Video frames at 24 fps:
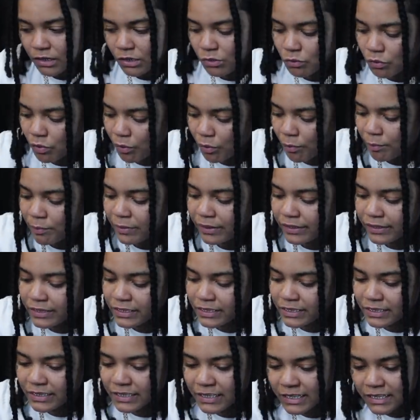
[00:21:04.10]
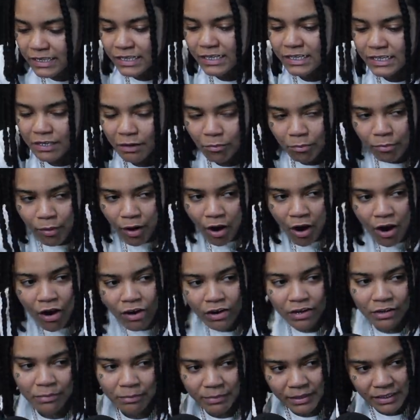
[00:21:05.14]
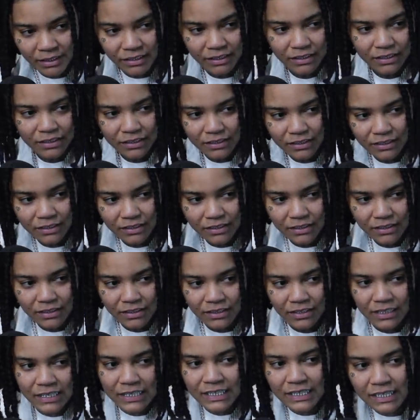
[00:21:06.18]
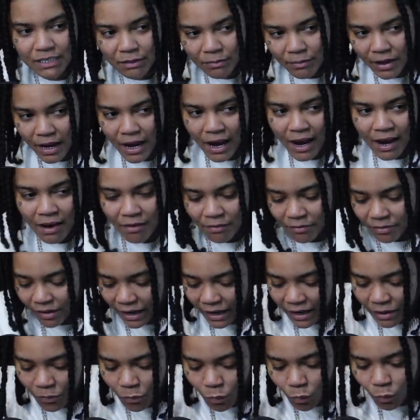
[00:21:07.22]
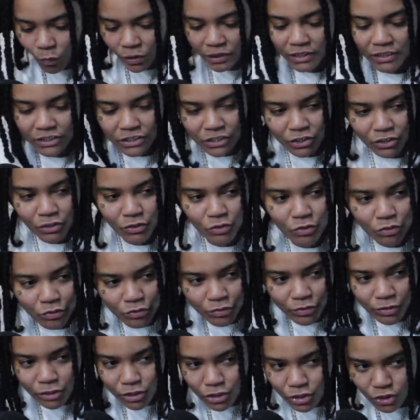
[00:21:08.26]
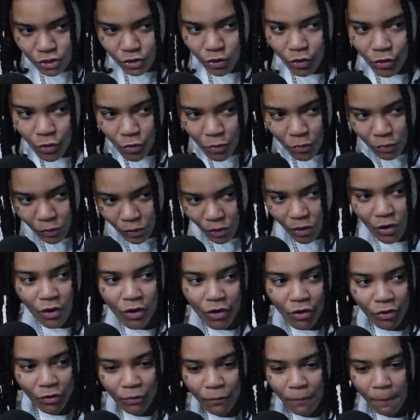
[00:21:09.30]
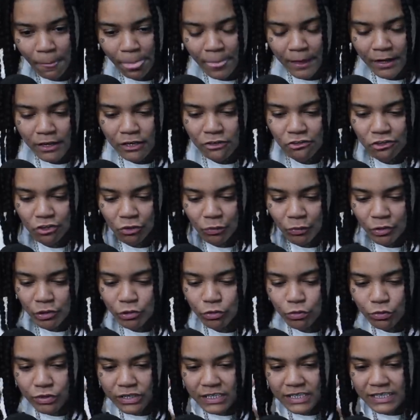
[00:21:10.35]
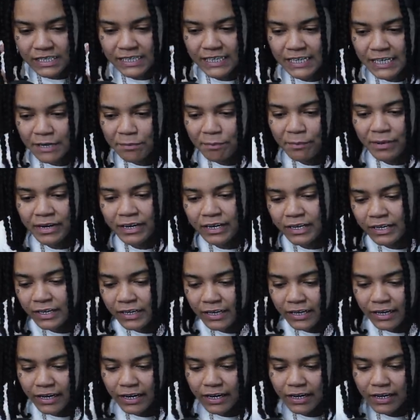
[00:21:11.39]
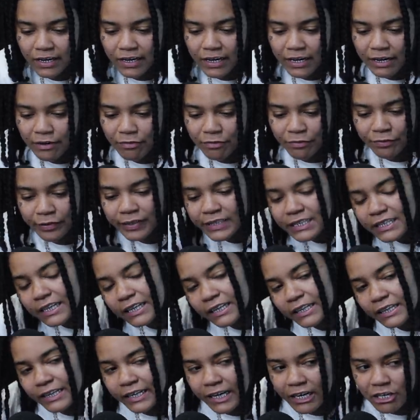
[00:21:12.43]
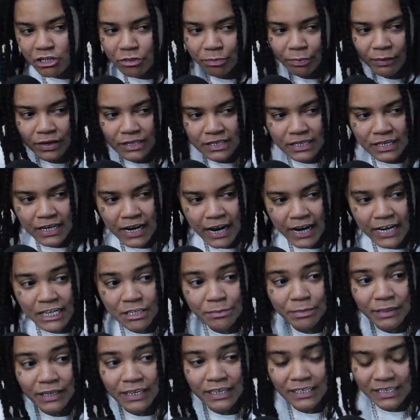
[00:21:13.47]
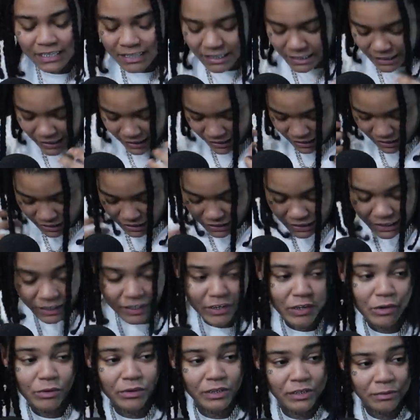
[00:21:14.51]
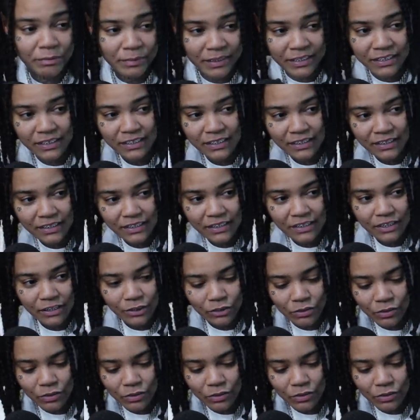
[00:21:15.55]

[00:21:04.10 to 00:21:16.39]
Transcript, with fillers: With me, is this is a part of me. Right. This is something I've like wanted to do for so long. Right. So when you see me physically expressing that, it's because it's instilled in me. Mm.